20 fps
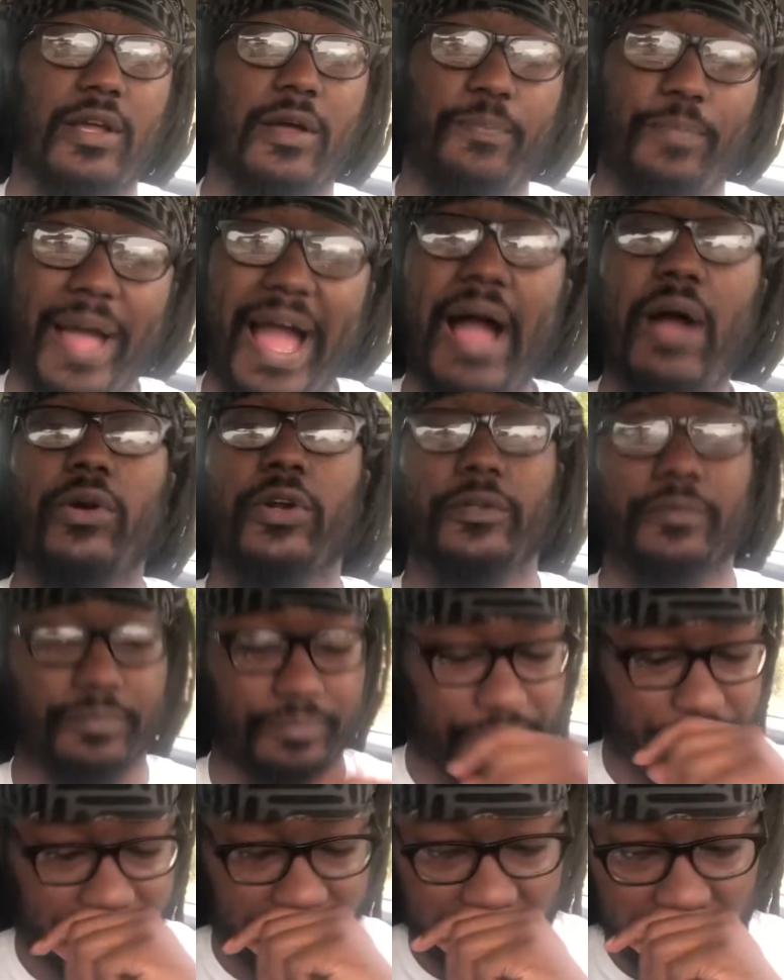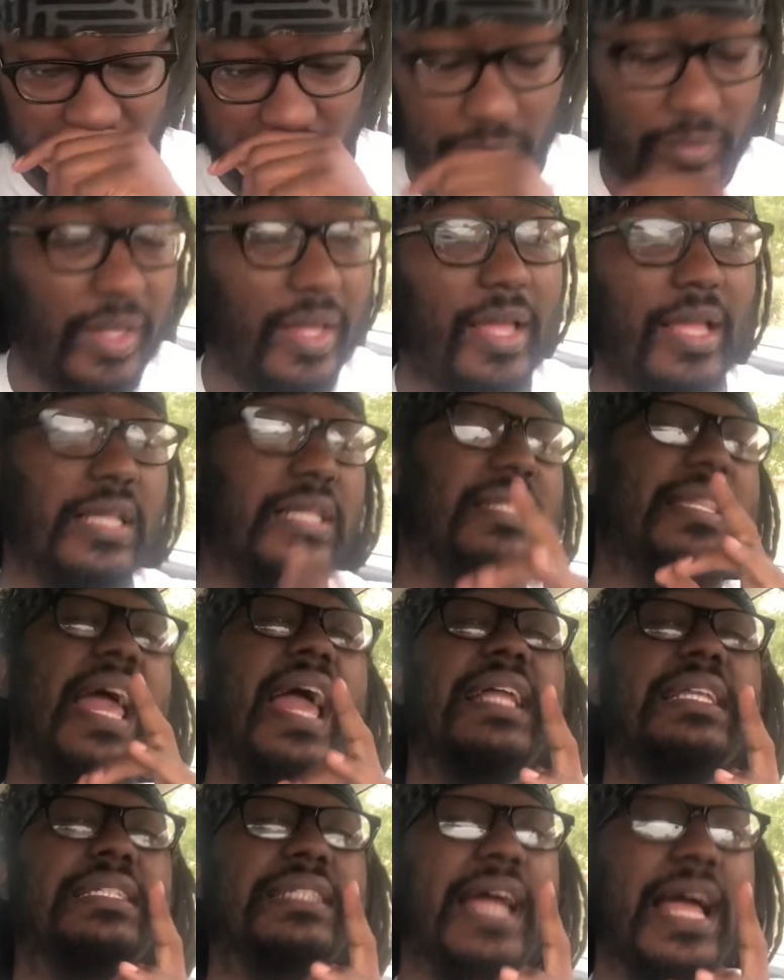power.
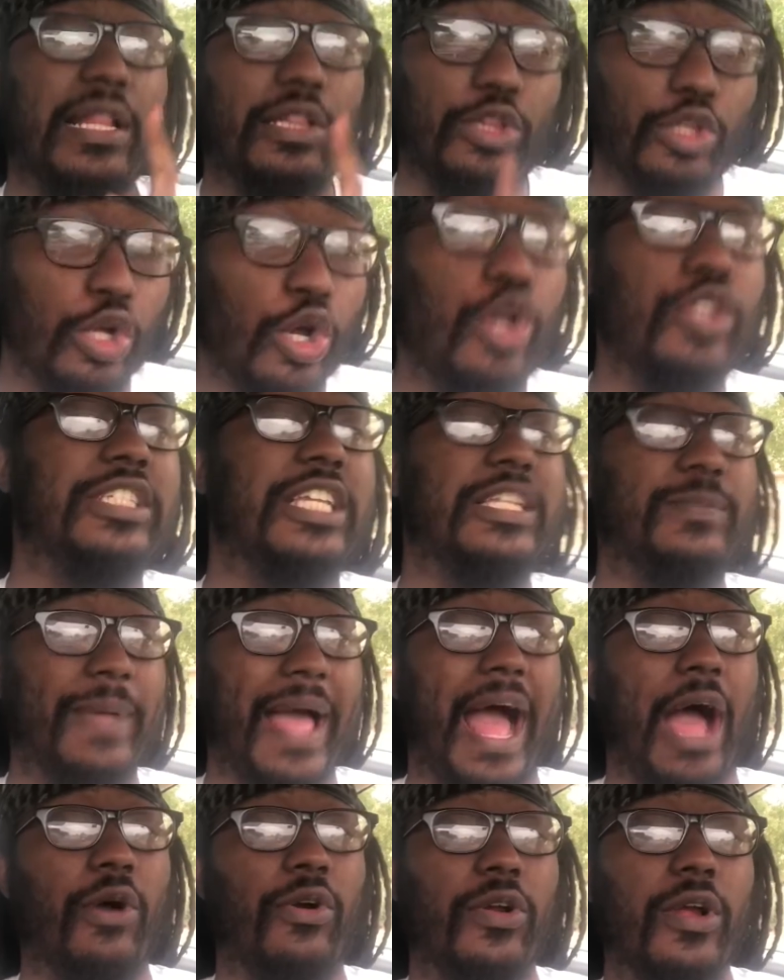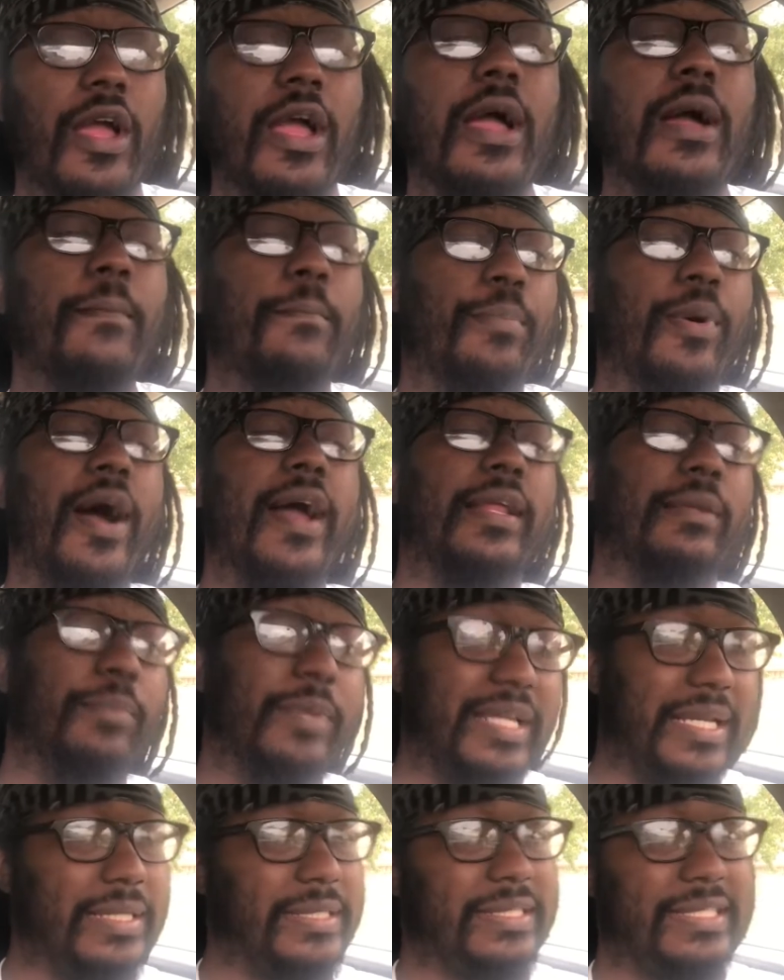Static did not lose his power, but
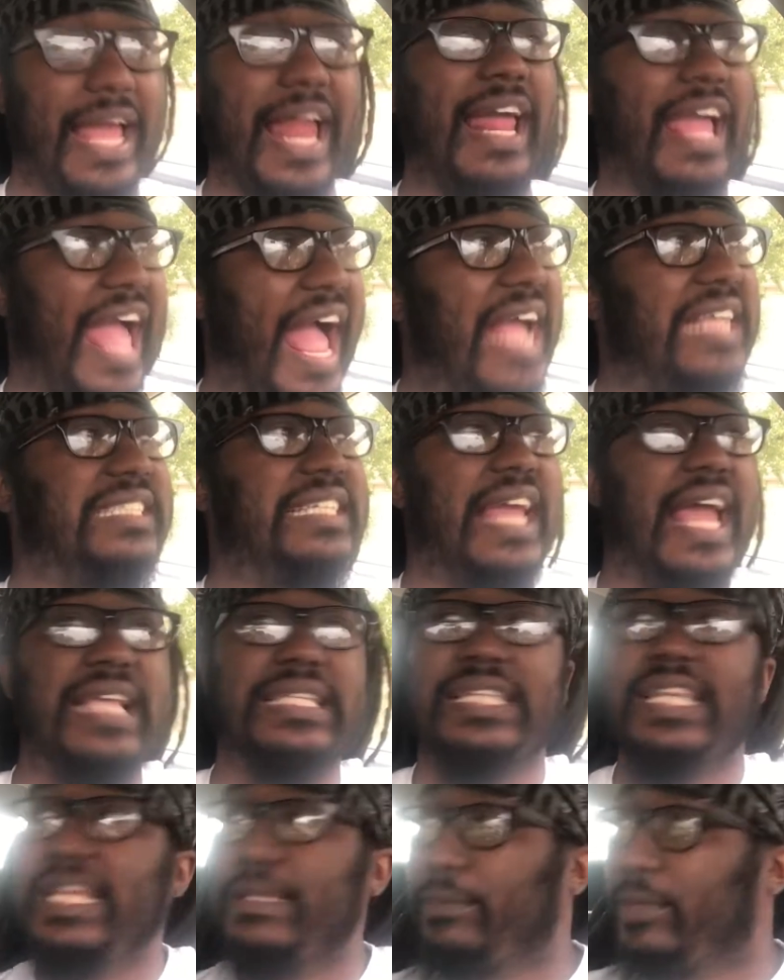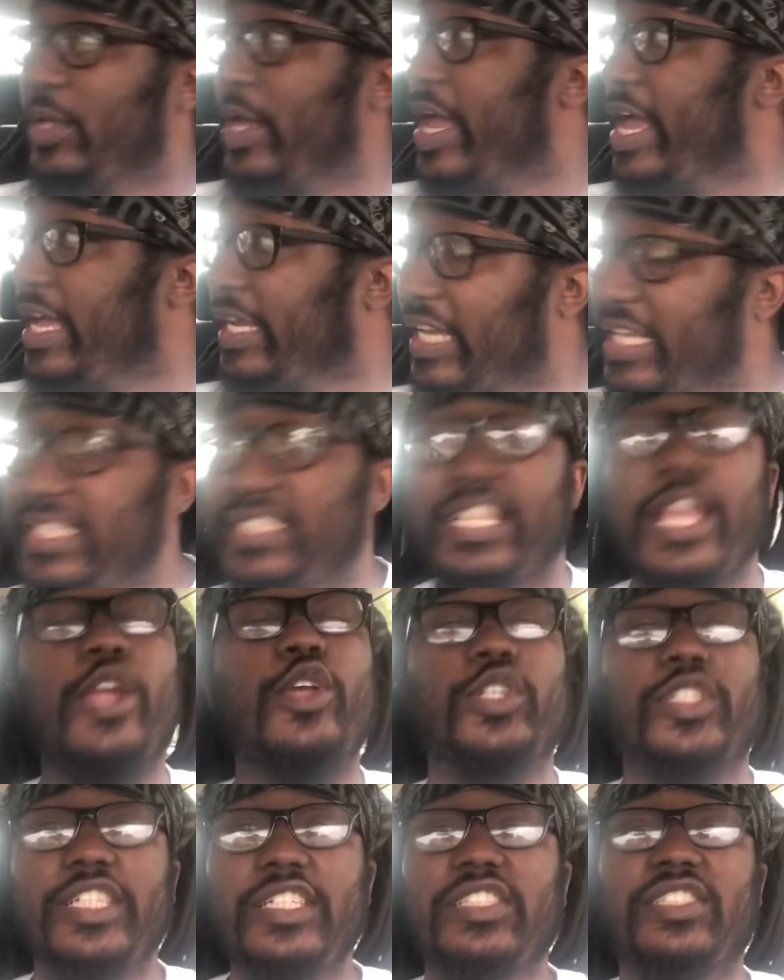because Static actually he
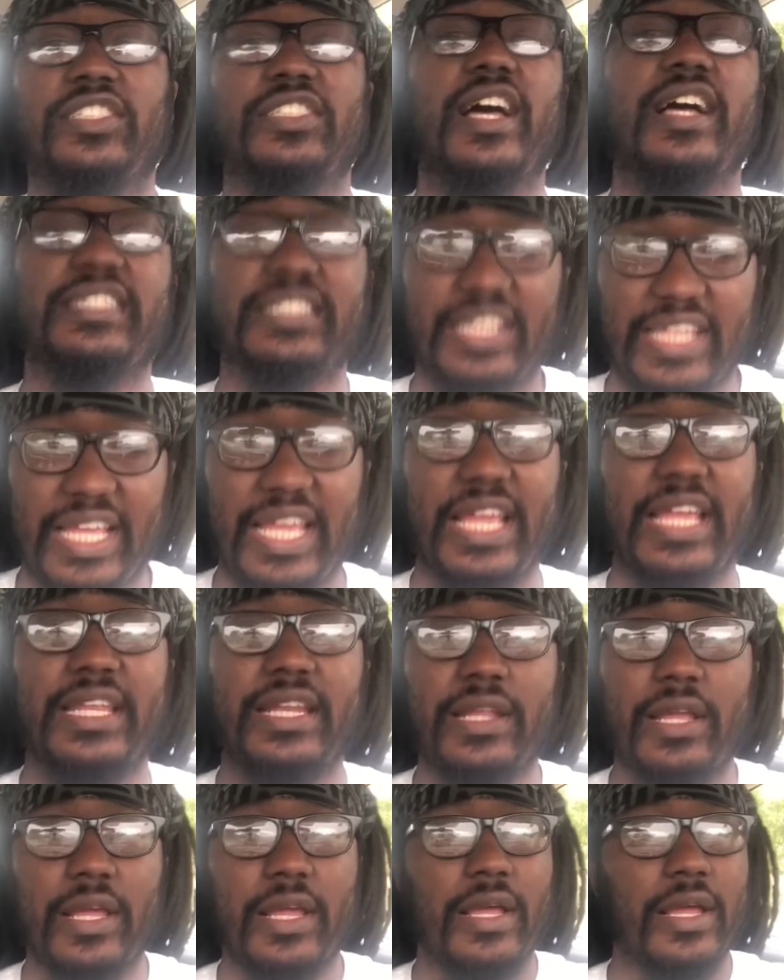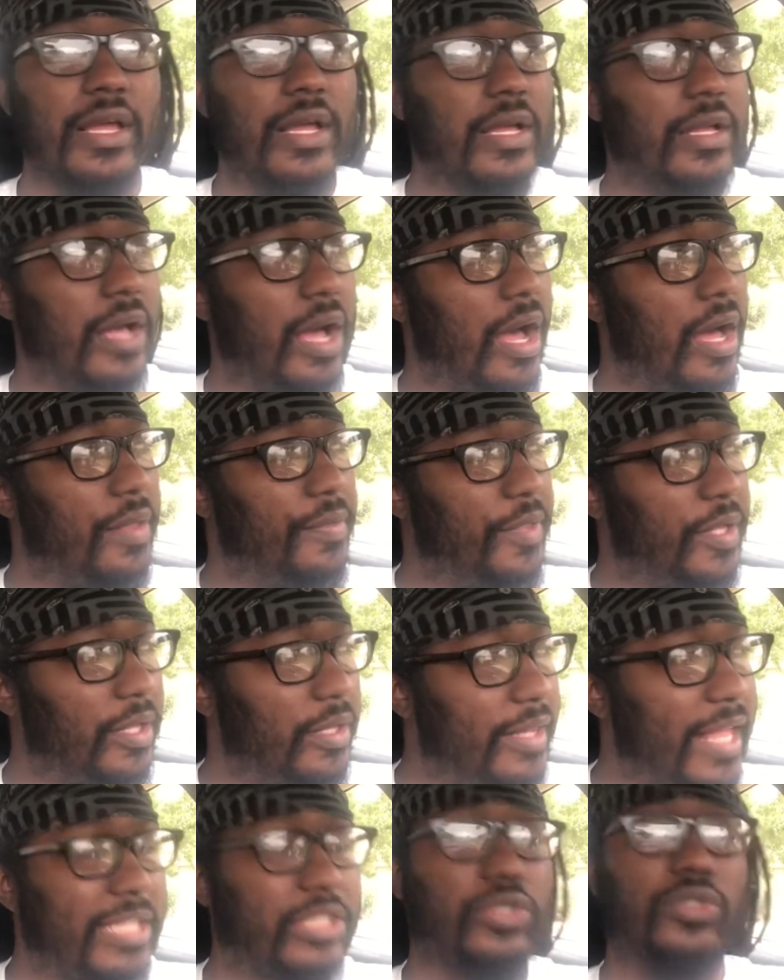continuously sucks in the
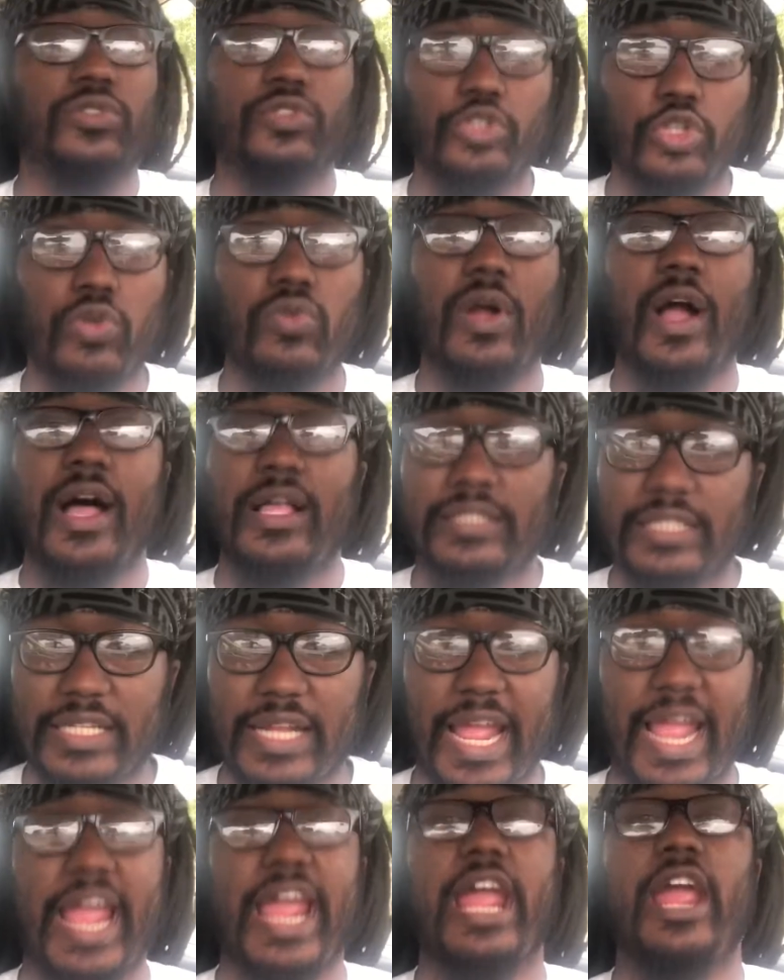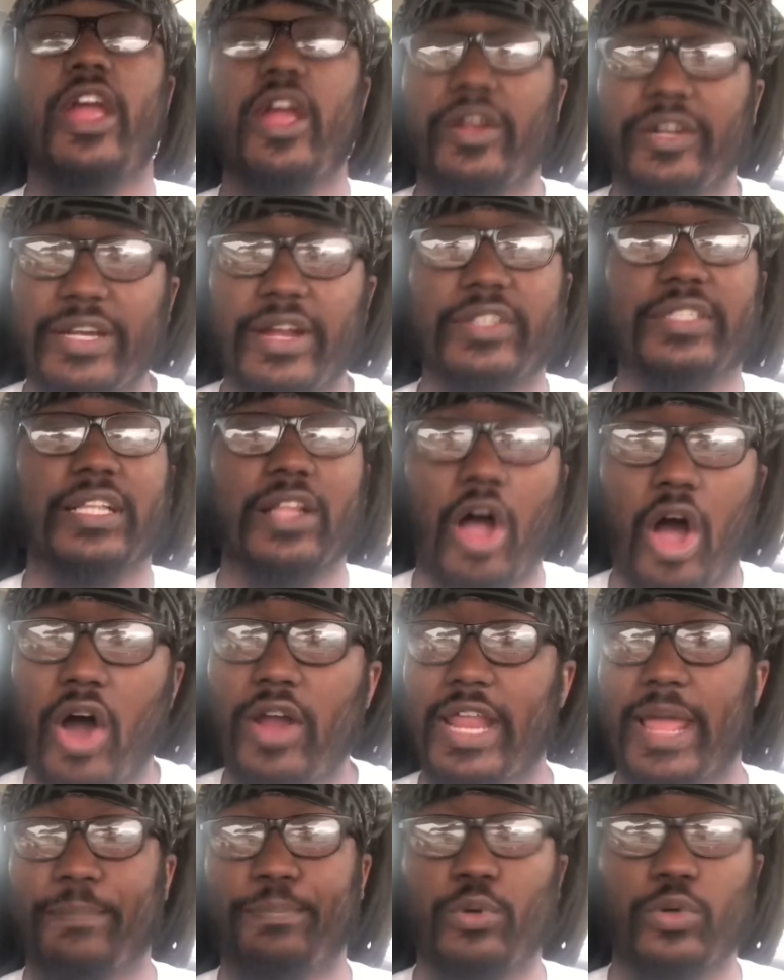electrical neurons in the air and everything, all
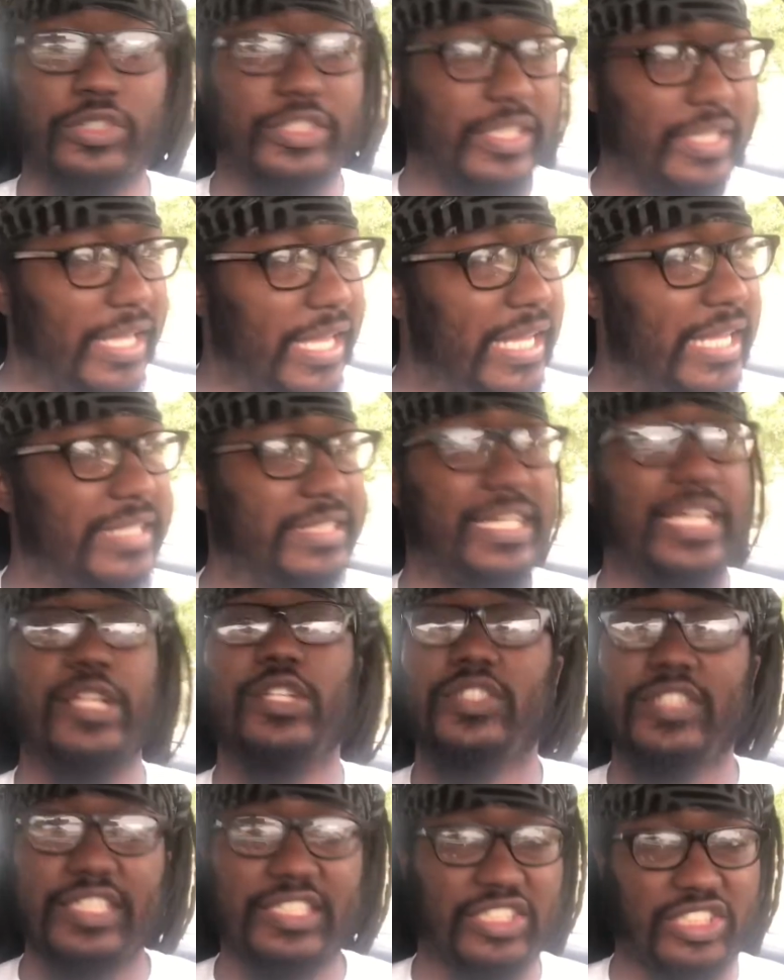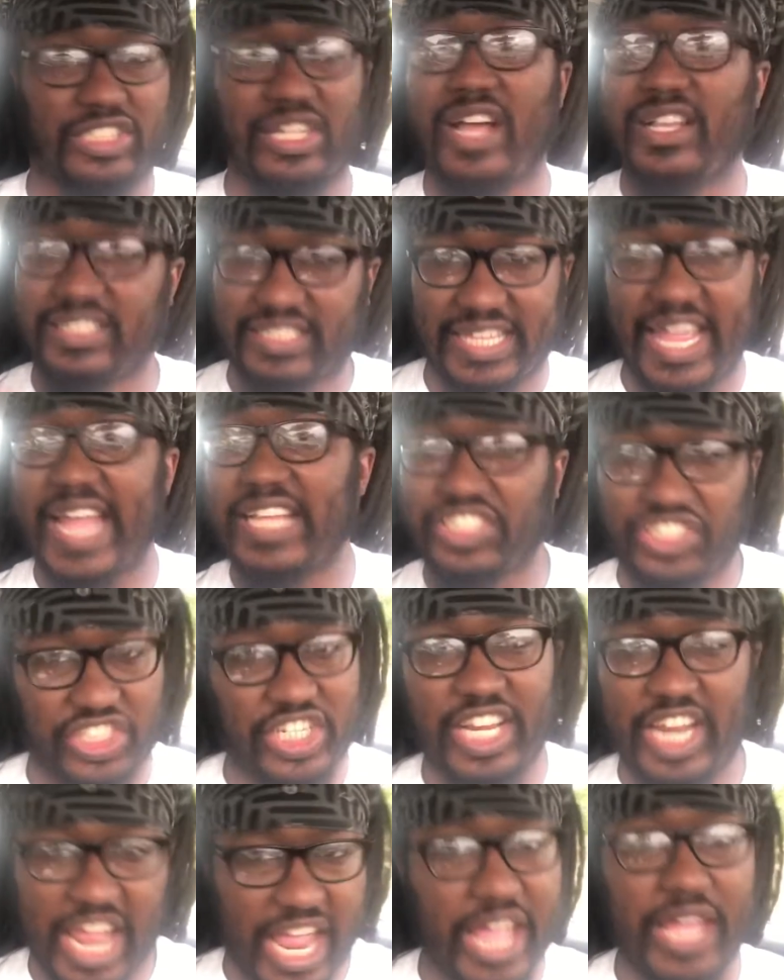that bullshit, he continuously sucks that
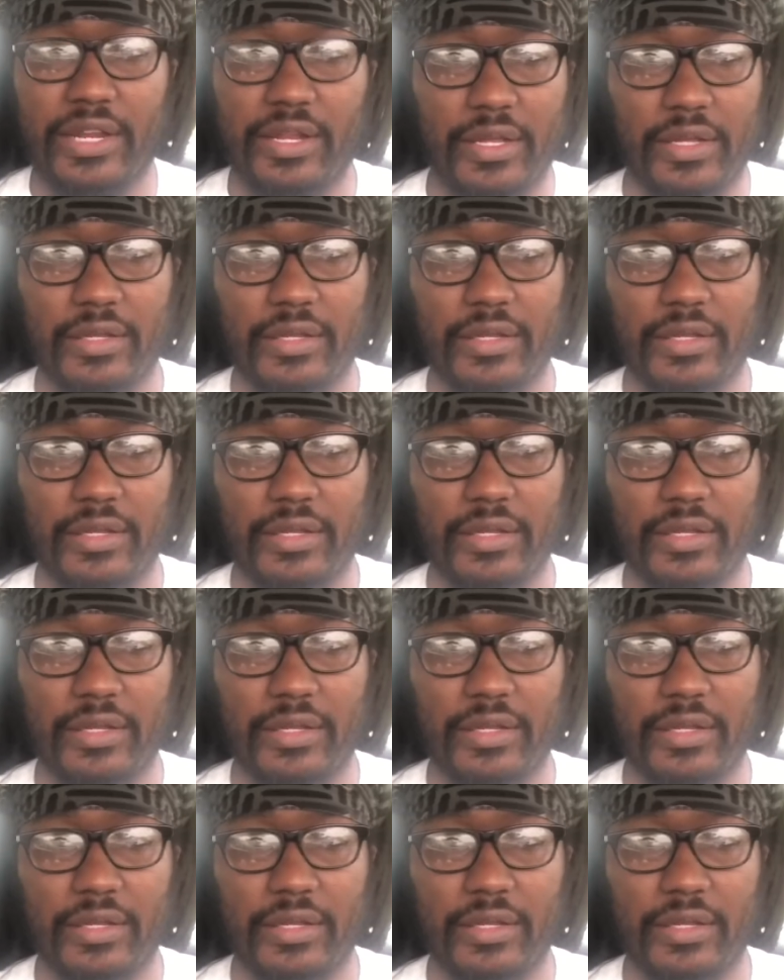shit in.